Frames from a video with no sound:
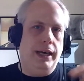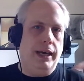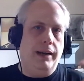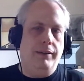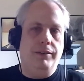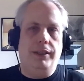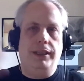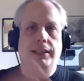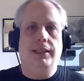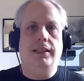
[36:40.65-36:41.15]
I've
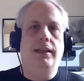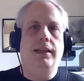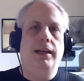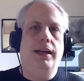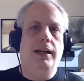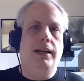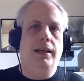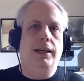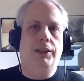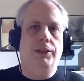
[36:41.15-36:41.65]
collected the
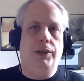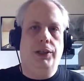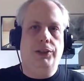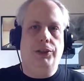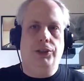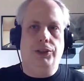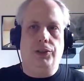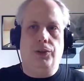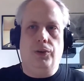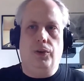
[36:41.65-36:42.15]
99
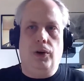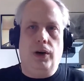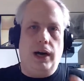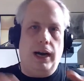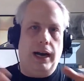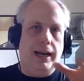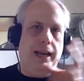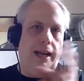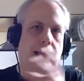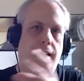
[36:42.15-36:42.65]
treasures or
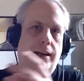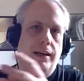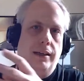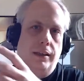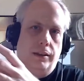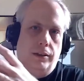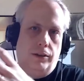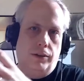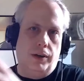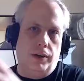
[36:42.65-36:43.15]
I had an
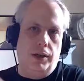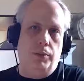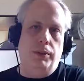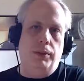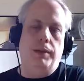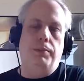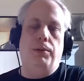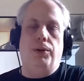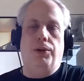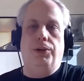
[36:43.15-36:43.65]
incredibly
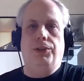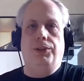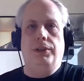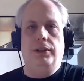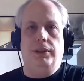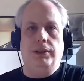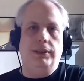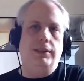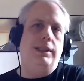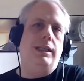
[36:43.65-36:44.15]

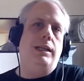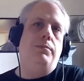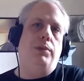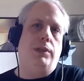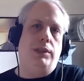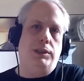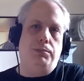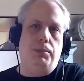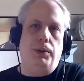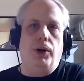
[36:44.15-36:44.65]
personal and deep
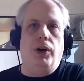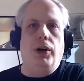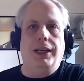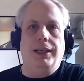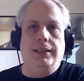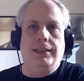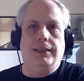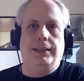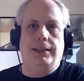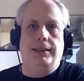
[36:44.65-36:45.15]

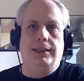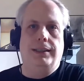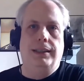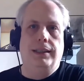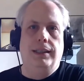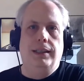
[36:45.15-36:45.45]
experience